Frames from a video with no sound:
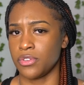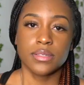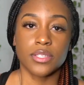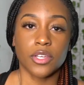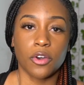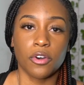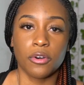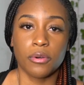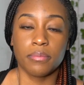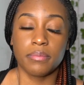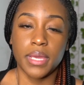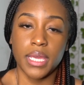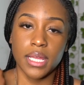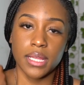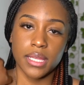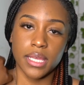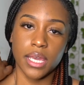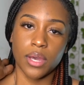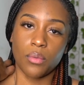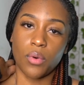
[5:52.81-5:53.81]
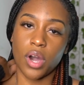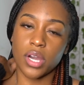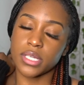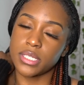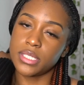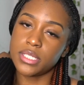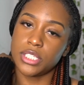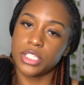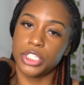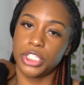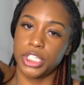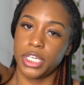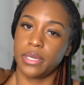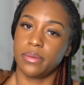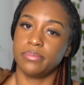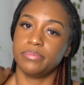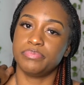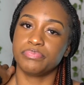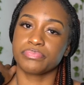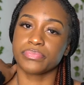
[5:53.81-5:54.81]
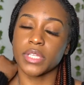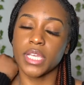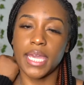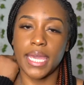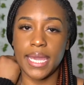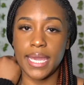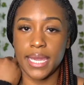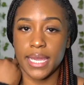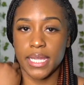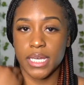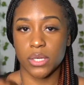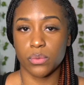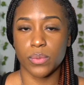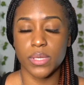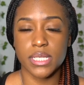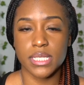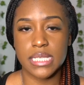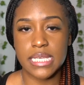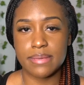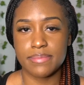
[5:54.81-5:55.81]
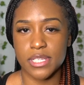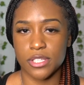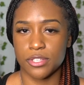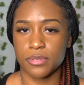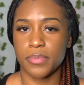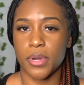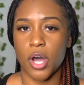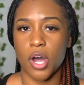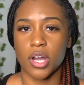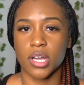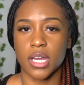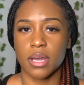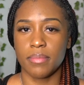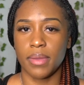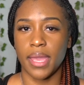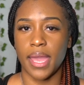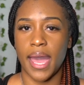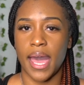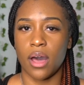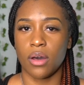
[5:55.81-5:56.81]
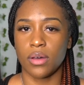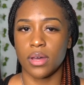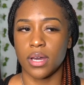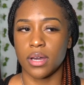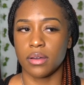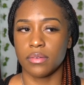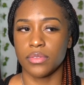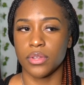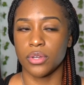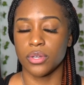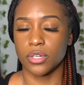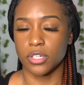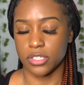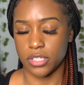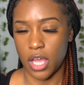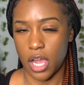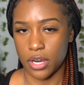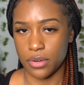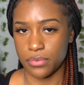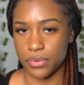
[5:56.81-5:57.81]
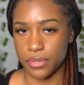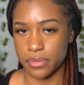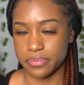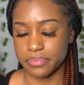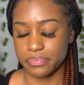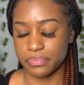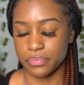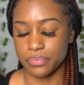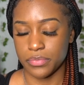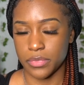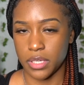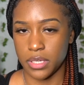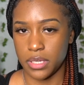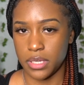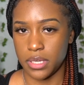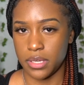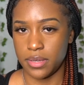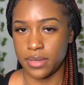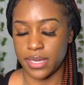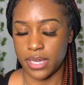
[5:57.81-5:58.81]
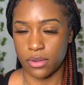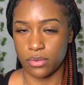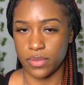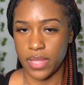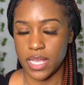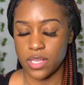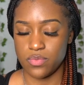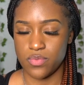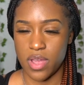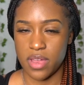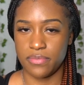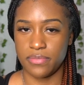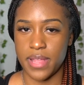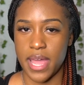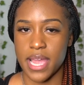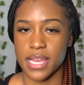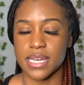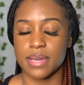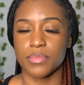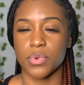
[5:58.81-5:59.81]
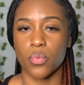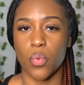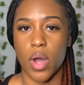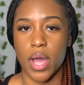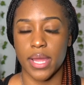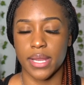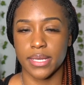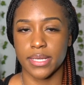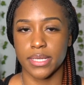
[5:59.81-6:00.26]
So me and Leah walk into the gym, and we see Mr. Paul coming out of the girls' locker room. Now, that's red flag number 1.